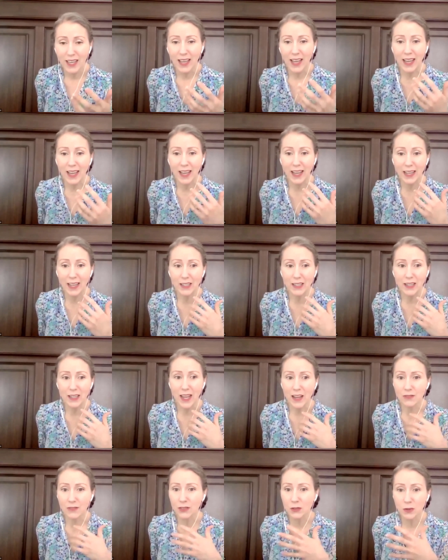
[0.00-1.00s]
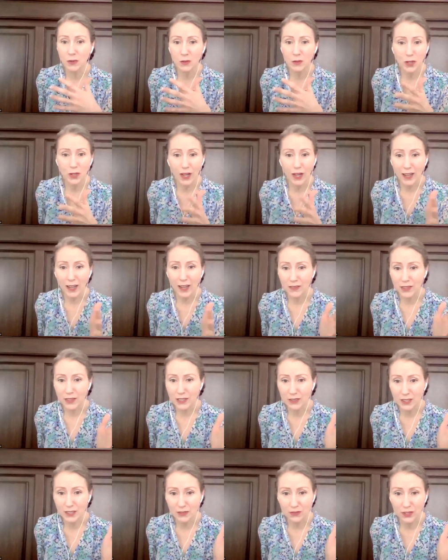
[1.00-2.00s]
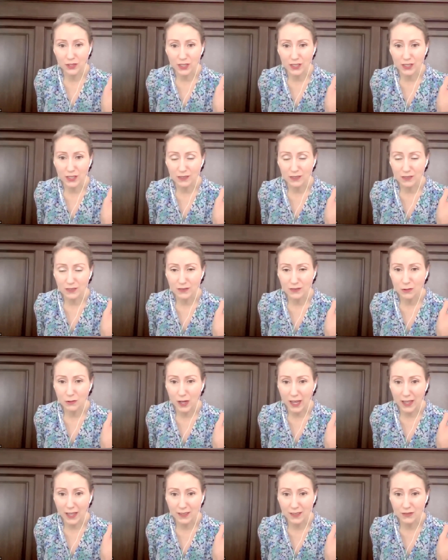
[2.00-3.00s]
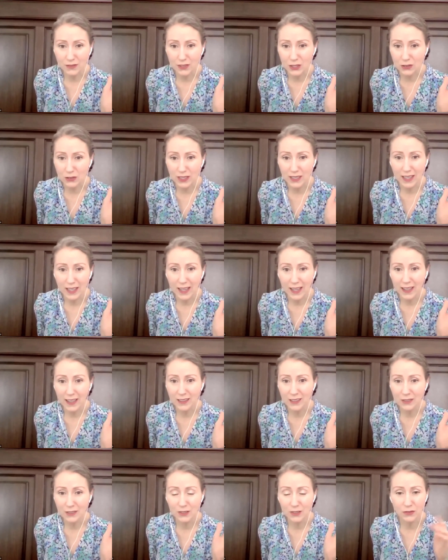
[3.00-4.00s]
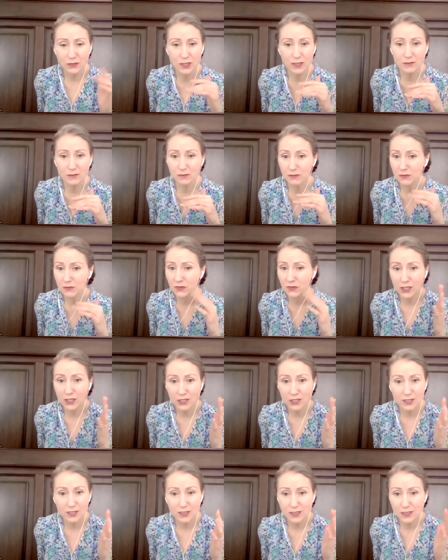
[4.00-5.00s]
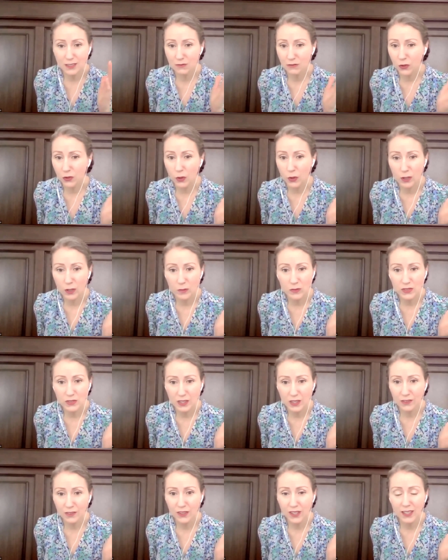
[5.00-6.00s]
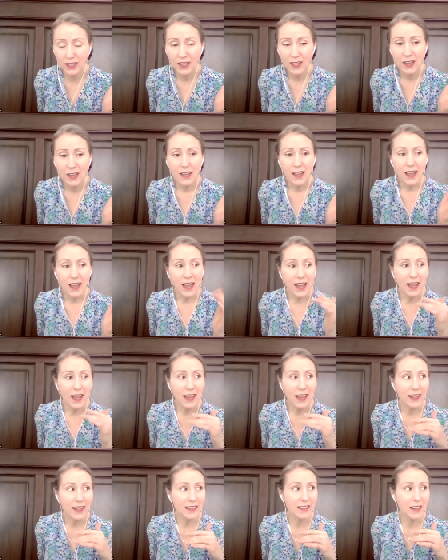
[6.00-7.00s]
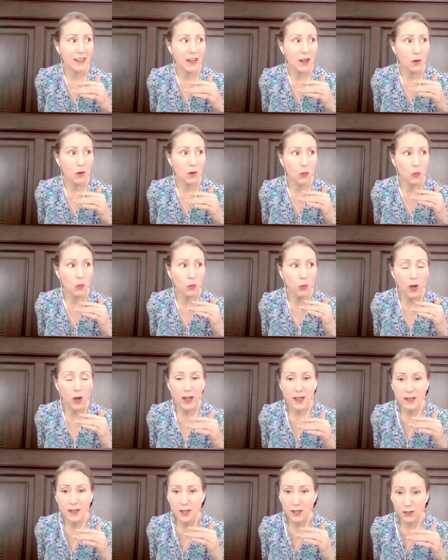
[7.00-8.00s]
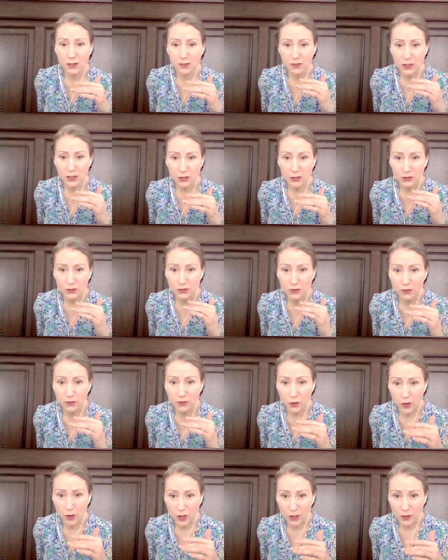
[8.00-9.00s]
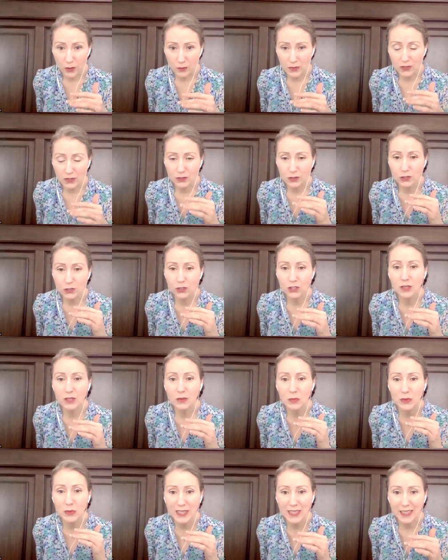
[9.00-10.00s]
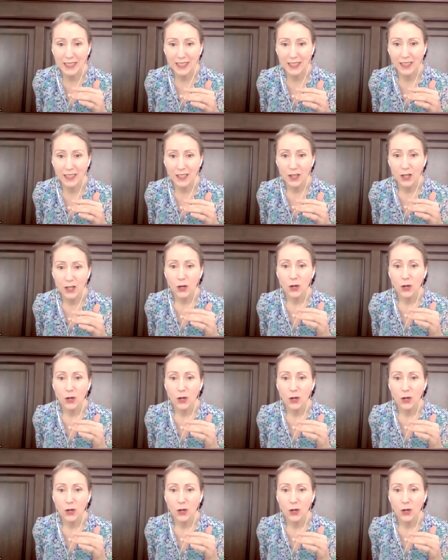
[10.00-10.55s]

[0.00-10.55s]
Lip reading: And everyone will have their different ways of doing that, their different functions and forms of it. And one of those forms should be